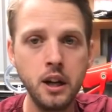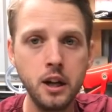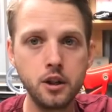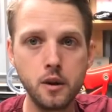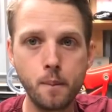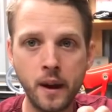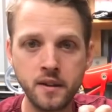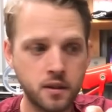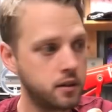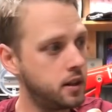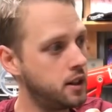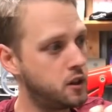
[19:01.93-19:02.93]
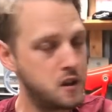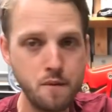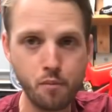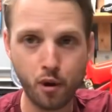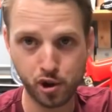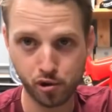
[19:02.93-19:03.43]
You basically
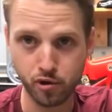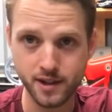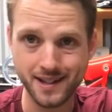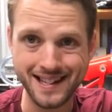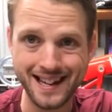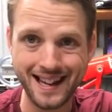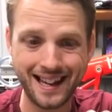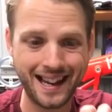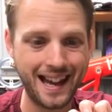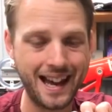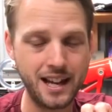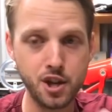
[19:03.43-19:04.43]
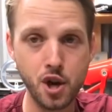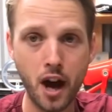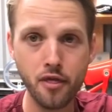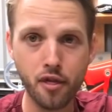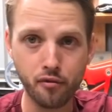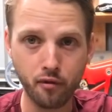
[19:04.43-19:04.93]
depressurize the air can, you
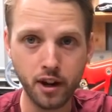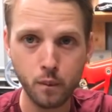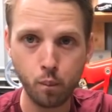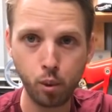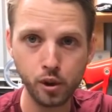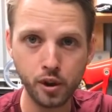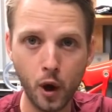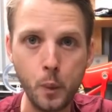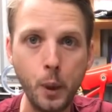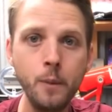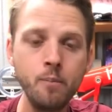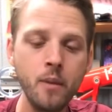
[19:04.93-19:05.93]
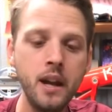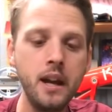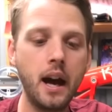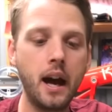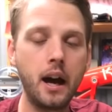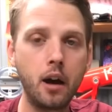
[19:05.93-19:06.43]
unthread it, pull it open,
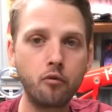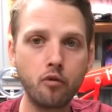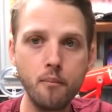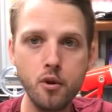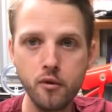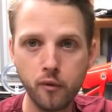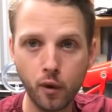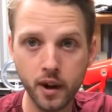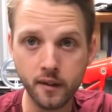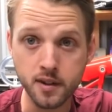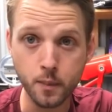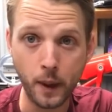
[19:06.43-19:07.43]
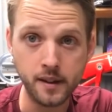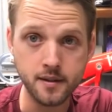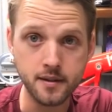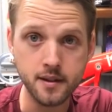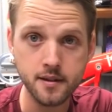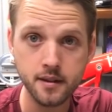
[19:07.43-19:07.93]
remove whatever space is
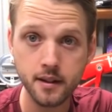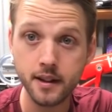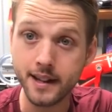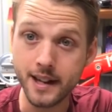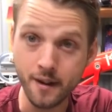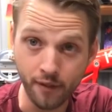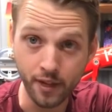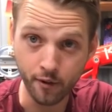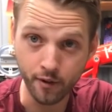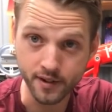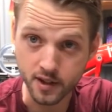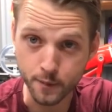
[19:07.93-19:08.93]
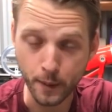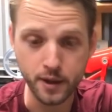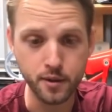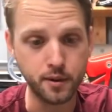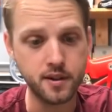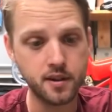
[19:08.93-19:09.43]
inside, if there is a
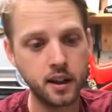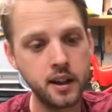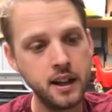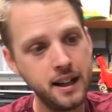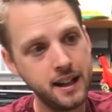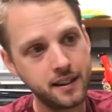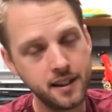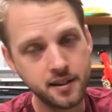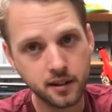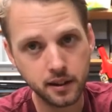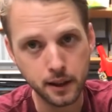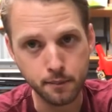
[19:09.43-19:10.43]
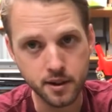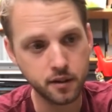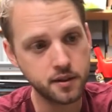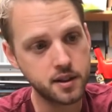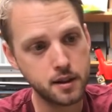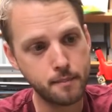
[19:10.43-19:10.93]
spacer inside. This clips
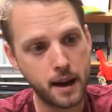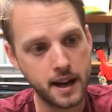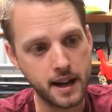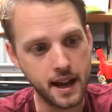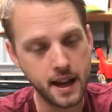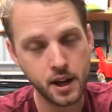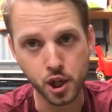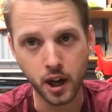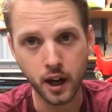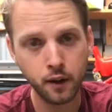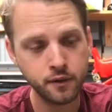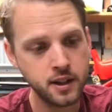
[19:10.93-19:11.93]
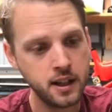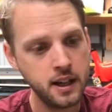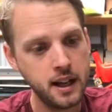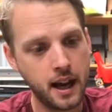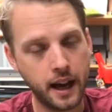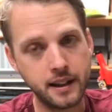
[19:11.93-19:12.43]
onto the main air shaft,
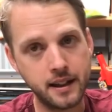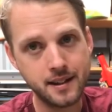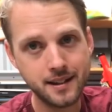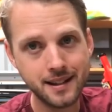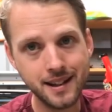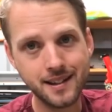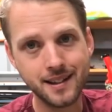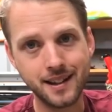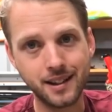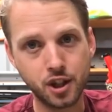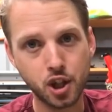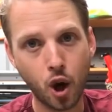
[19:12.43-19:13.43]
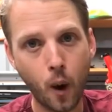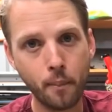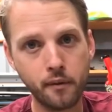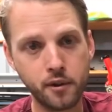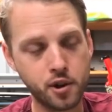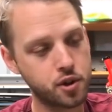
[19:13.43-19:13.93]
and then it sits in the top
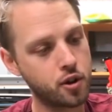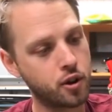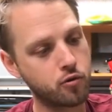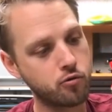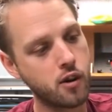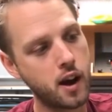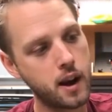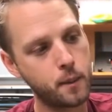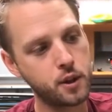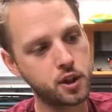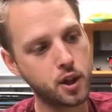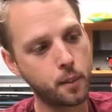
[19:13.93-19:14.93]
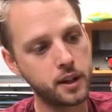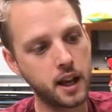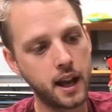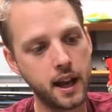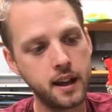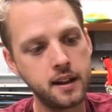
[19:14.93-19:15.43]
of the shock, right up in the top of the
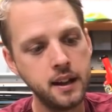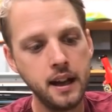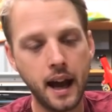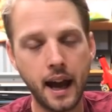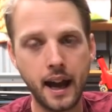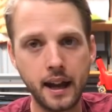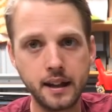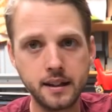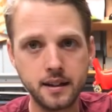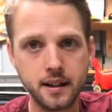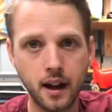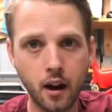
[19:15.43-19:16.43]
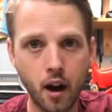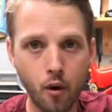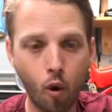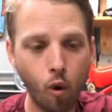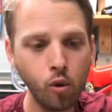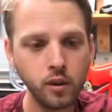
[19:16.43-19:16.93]
head, and
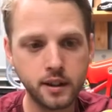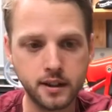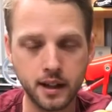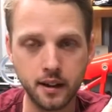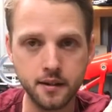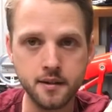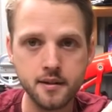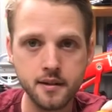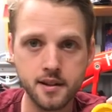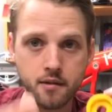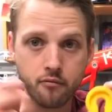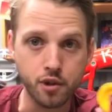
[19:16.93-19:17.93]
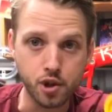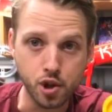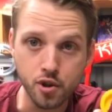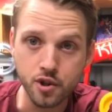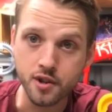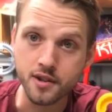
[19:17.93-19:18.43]
all it does is it
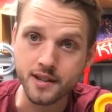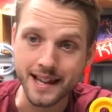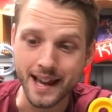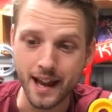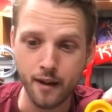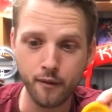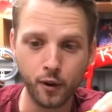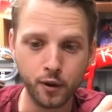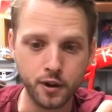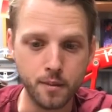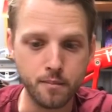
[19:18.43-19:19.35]
reduces the air volume.